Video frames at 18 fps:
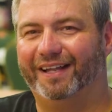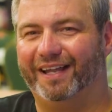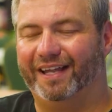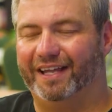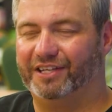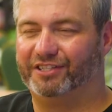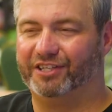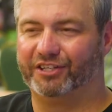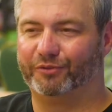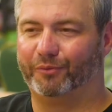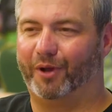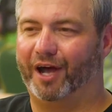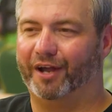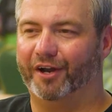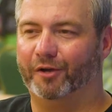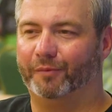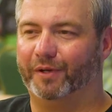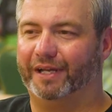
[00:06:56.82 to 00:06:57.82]
He's just
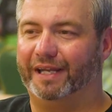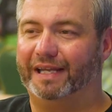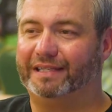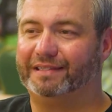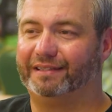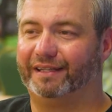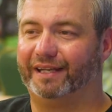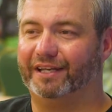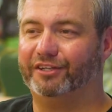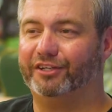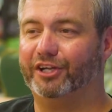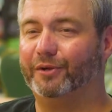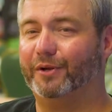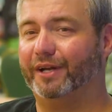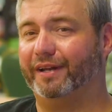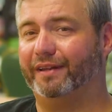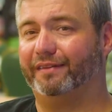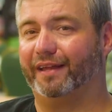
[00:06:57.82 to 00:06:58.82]
wide open. He can
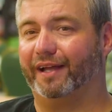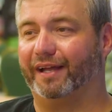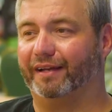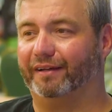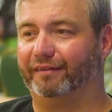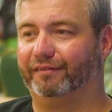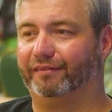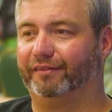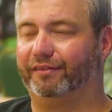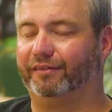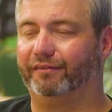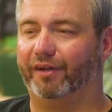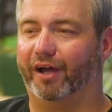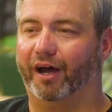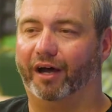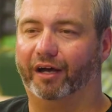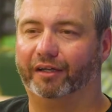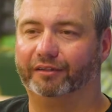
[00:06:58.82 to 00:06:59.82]
do anything.
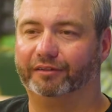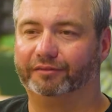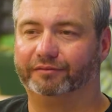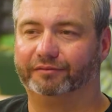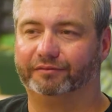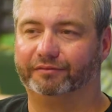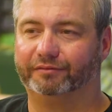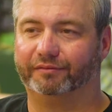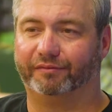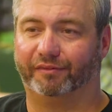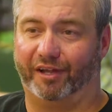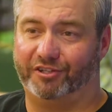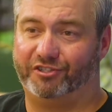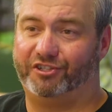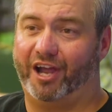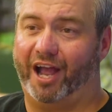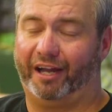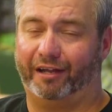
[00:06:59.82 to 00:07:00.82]
A
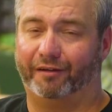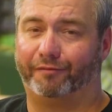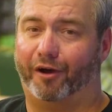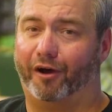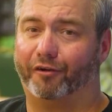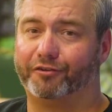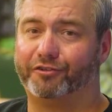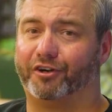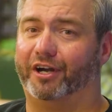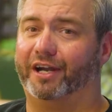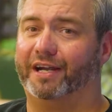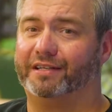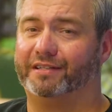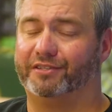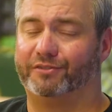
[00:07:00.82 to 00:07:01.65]
jack of all trades